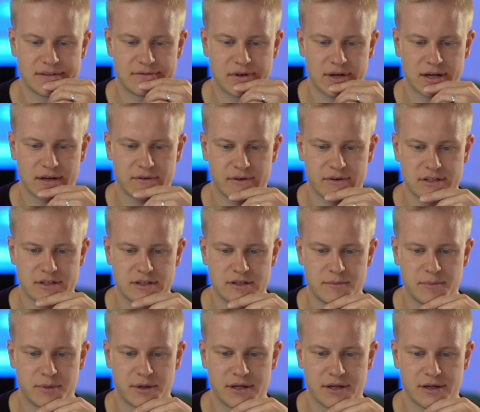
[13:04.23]
for ClickFunnels
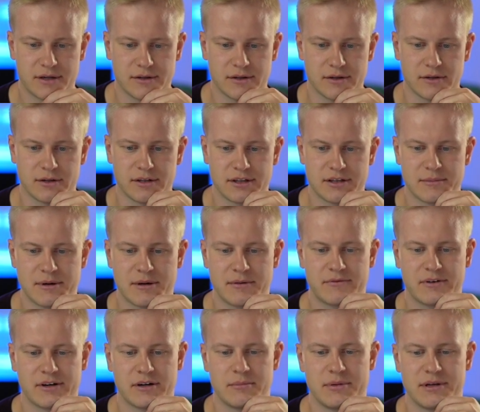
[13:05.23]
2.0, the ultimate
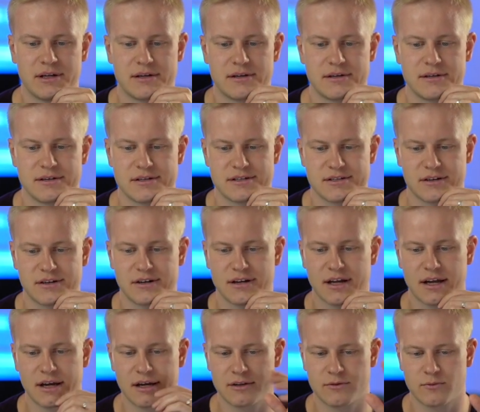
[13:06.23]
funnel builder starter
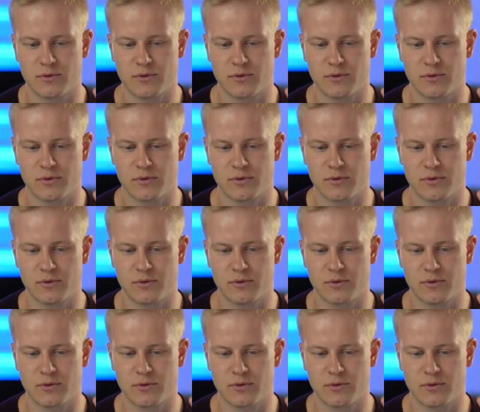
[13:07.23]
kit,